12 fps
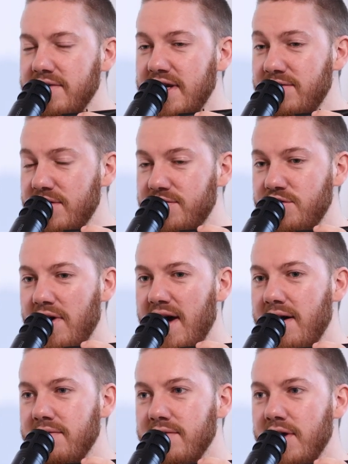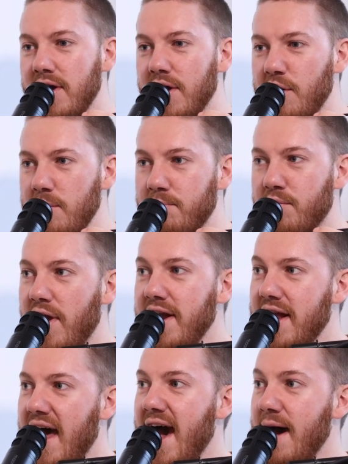even if you have
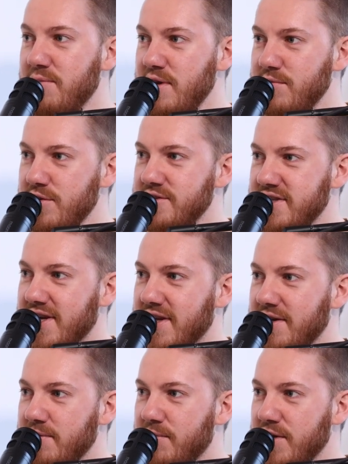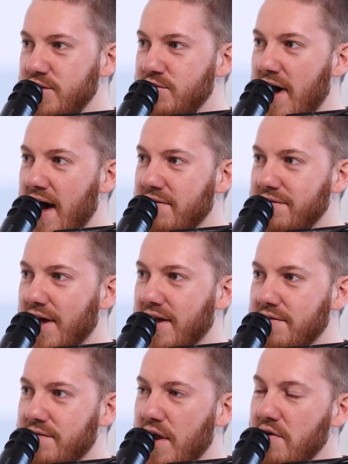bright, happy music, but you have like
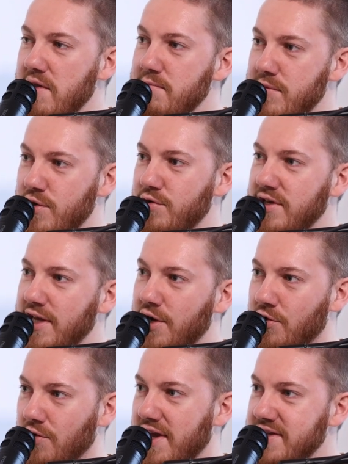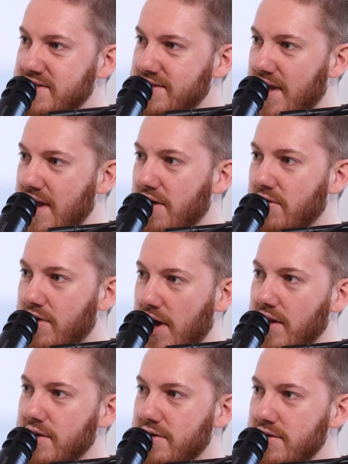a very muty grayscale
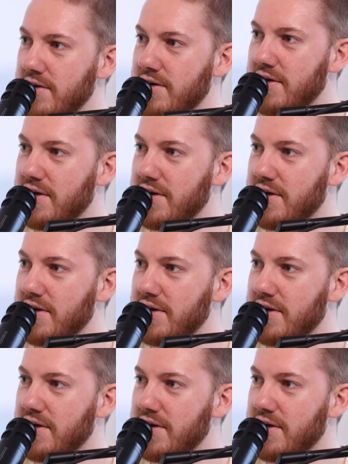color,